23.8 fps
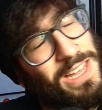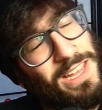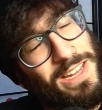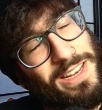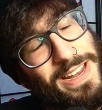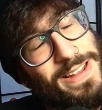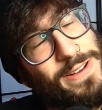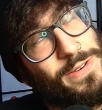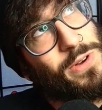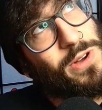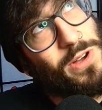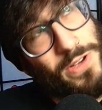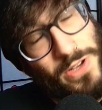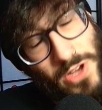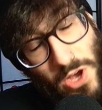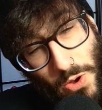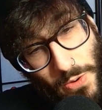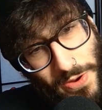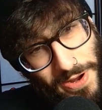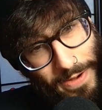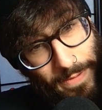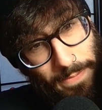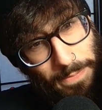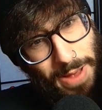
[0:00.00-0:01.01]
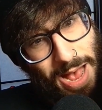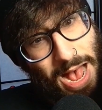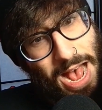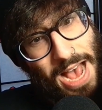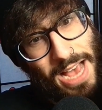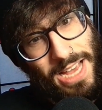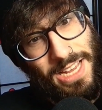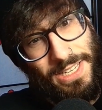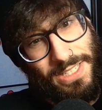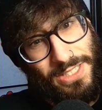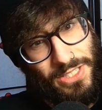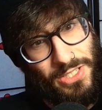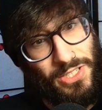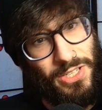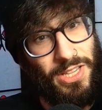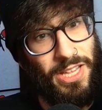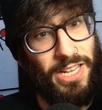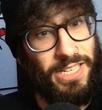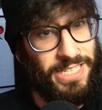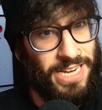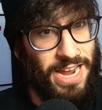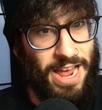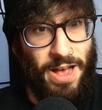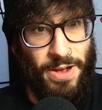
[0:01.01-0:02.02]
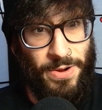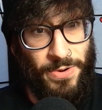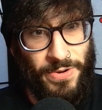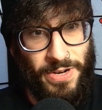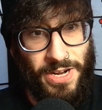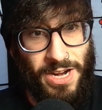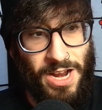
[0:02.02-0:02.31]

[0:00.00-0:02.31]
Now, going back to the town,